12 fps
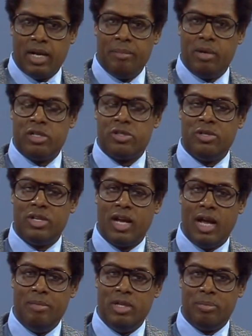and I'm not sure that
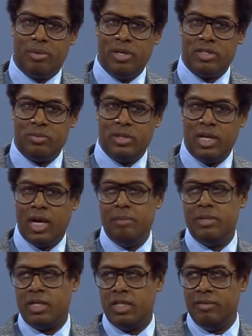I'd be the person with the
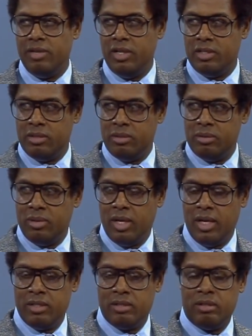objectivity
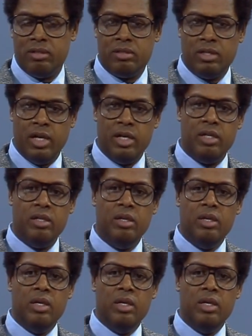to say.